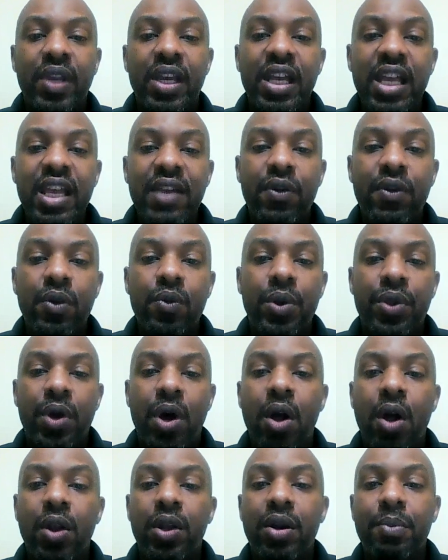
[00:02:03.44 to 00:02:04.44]
even with
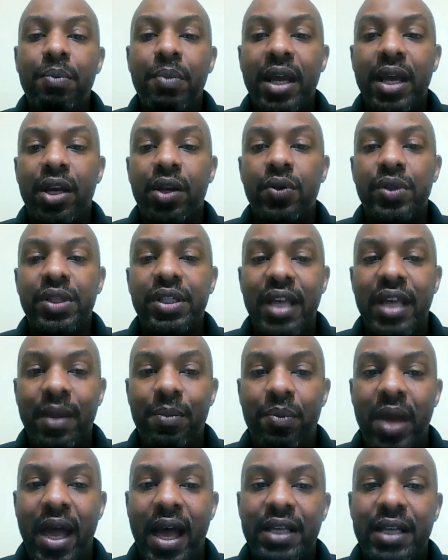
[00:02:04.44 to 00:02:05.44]
all her medical
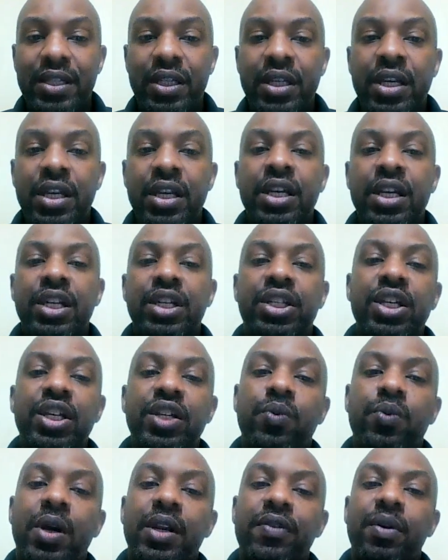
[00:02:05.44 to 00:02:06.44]
setbacks. She
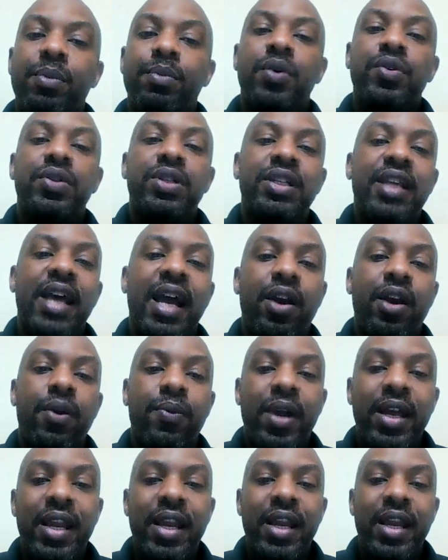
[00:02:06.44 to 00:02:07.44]
is one of the most
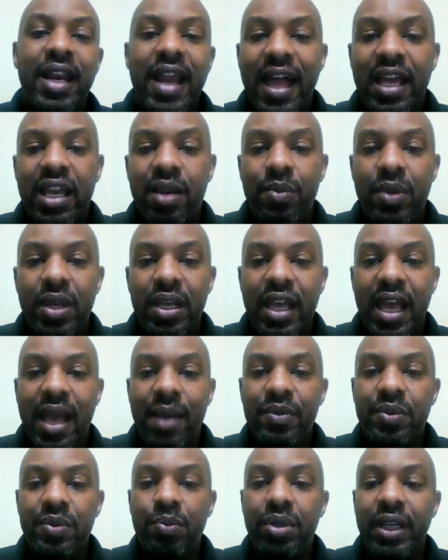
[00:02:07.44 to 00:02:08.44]
decorated academic
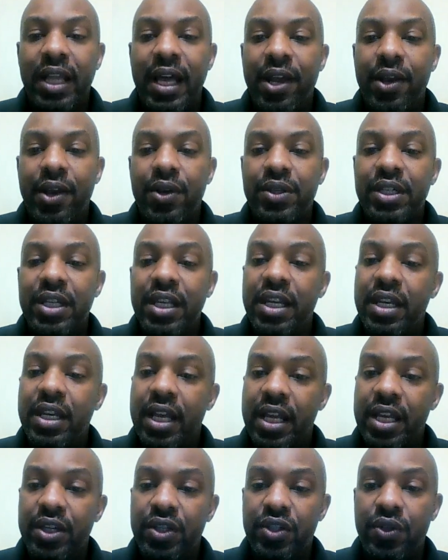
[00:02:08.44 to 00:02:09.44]
games players in the
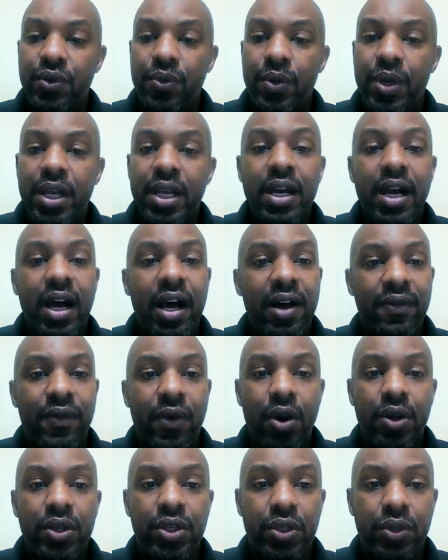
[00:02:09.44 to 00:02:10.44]
history of
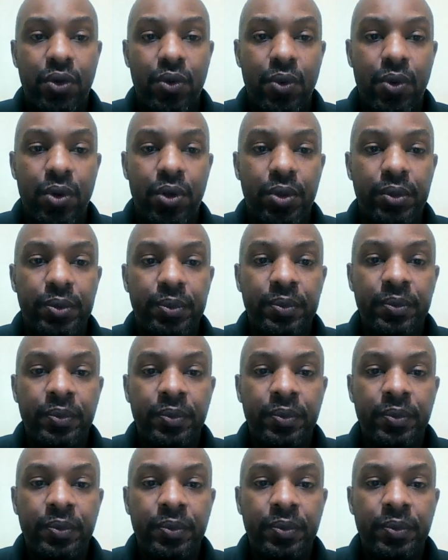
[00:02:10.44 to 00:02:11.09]
our school."